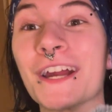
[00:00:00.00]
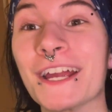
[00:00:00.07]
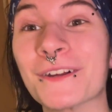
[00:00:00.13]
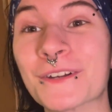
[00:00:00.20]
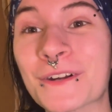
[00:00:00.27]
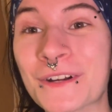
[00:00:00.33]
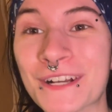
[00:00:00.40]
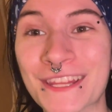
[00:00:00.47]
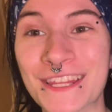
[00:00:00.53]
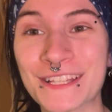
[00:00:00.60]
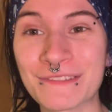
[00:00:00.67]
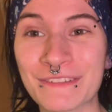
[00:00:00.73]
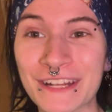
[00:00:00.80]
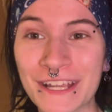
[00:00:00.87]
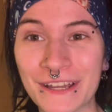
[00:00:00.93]
I recorded
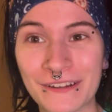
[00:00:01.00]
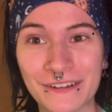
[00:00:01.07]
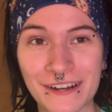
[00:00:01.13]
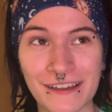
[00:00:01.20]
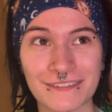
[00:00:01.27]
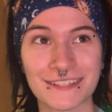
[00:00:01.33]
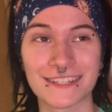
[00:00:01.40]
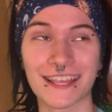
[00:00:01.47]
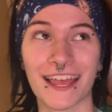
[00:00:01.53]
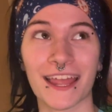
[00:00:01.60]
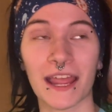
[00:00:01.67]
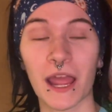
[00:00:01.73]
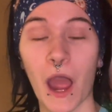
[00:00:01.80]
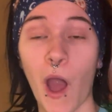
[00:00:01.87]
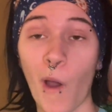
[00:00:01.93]
this video and I was
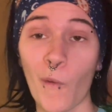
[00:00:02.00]
like,